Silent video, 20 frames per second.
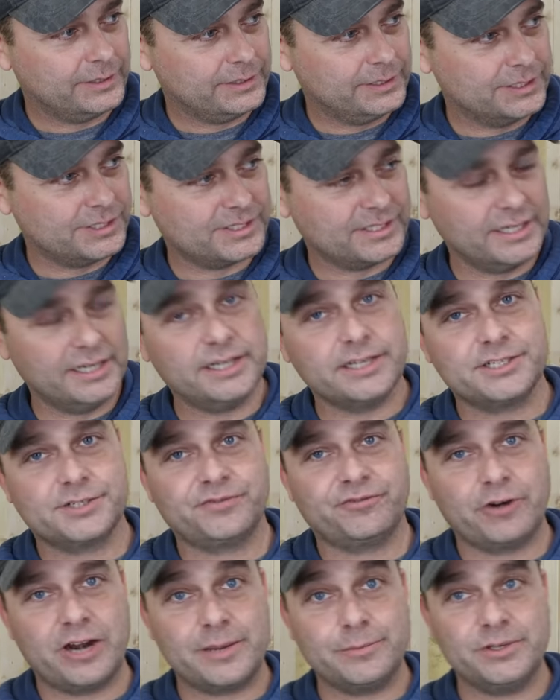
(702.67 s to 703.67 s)
the studs
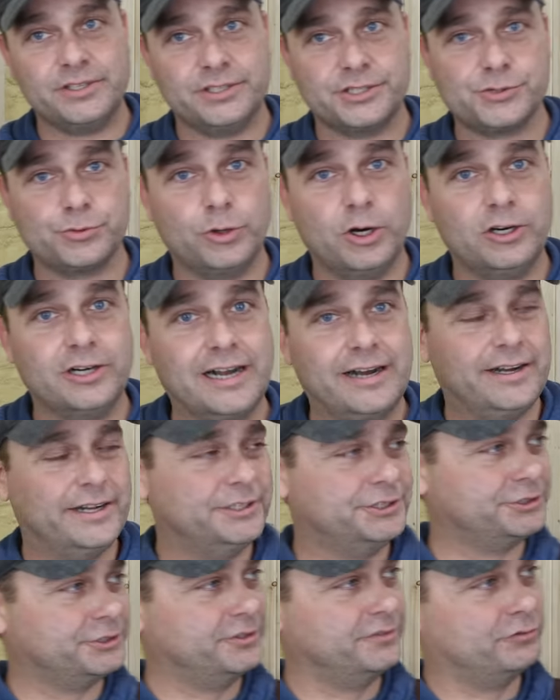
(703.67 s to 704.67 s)
framing this wall out,
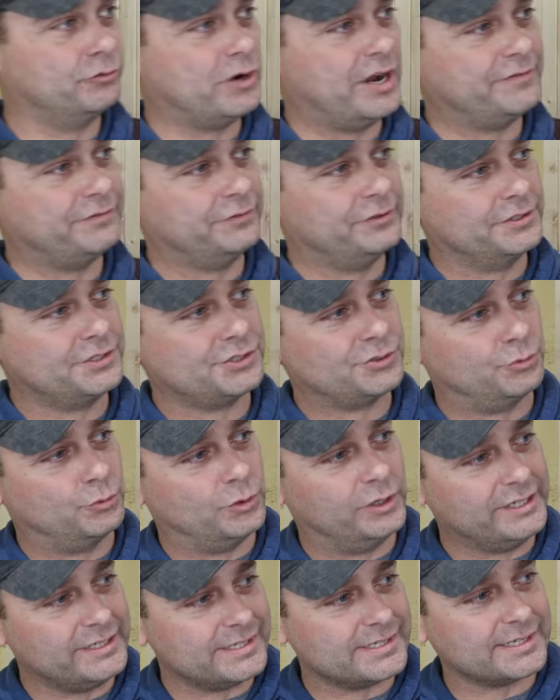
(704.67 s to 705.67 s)
I should have referenced
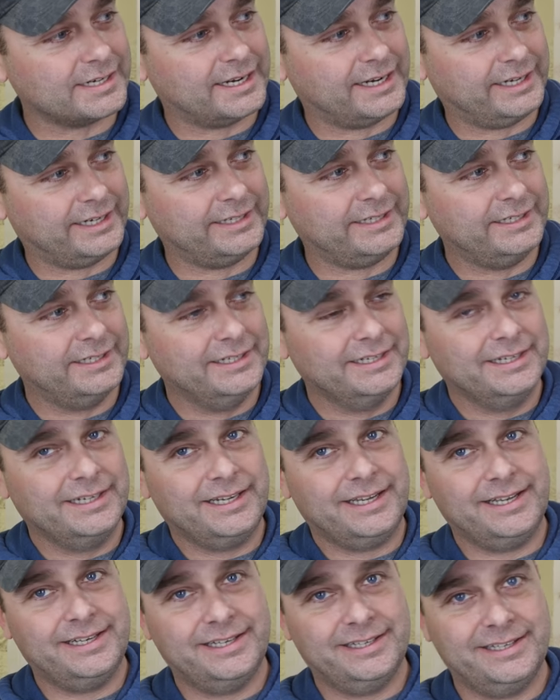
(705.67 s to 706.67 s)
one side,
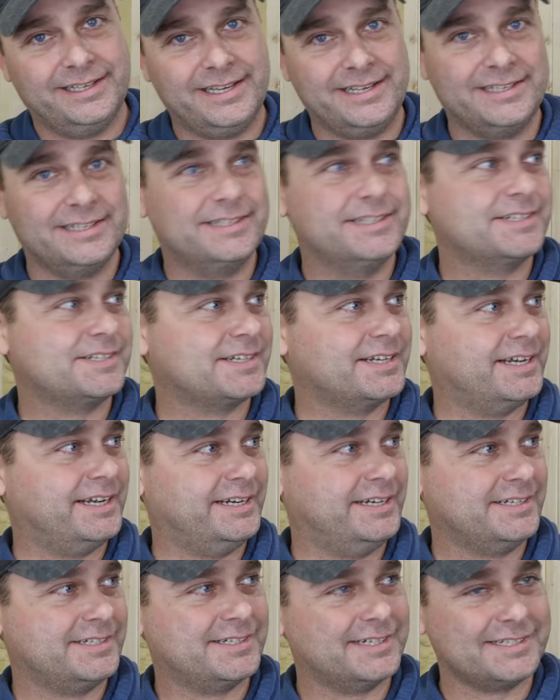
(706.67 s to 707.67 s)
and it needed to
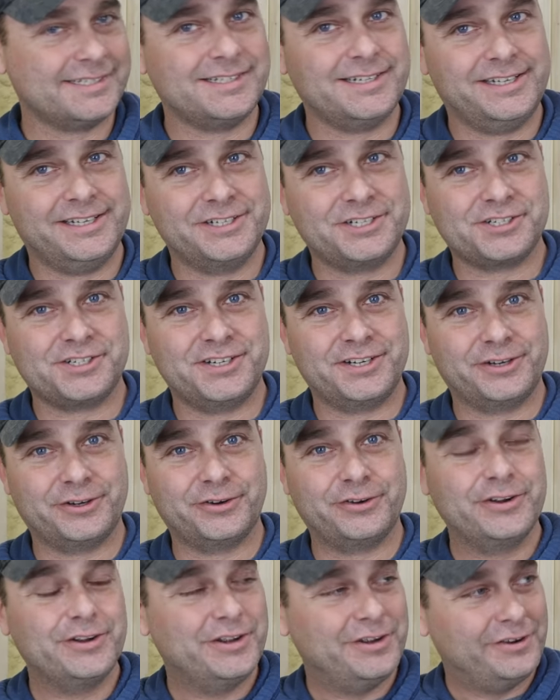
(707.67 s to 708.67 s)
stay a 16 inch
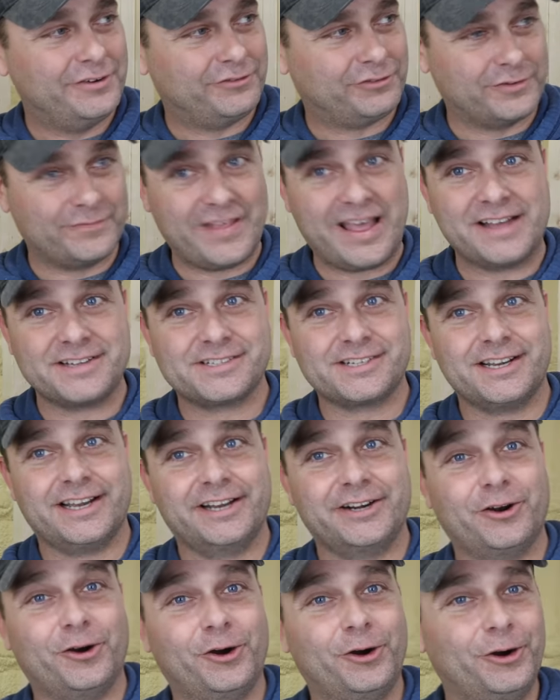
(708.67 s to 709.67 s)
center from that
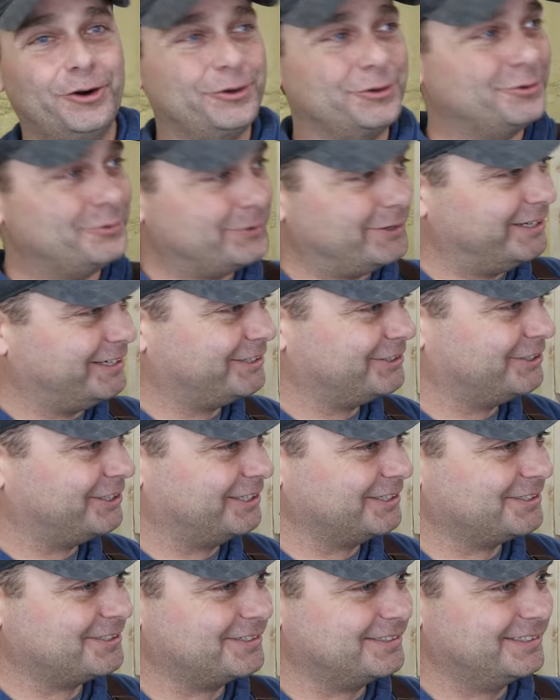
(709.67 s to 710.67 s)
side all the way
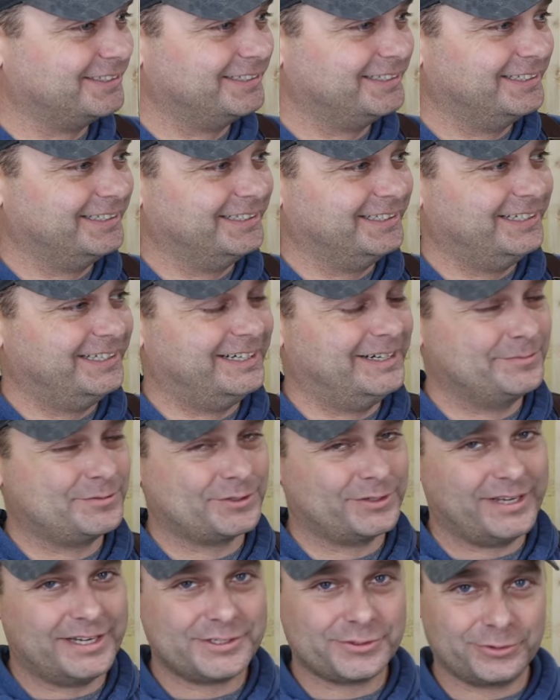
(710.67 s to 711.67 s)
across. Um,
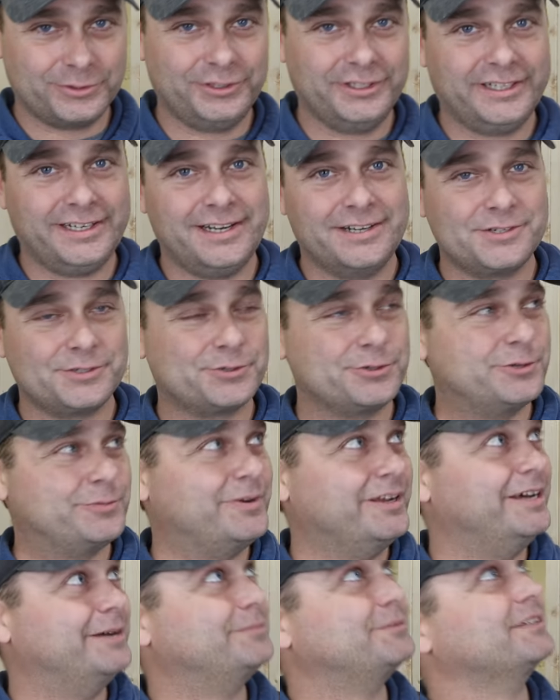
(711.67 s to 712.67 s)
so that's really kind of screwed
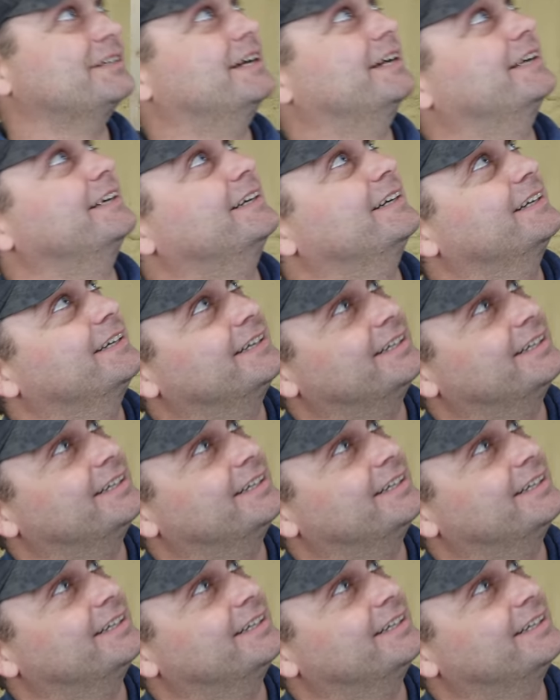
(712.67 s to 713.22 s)
me up today.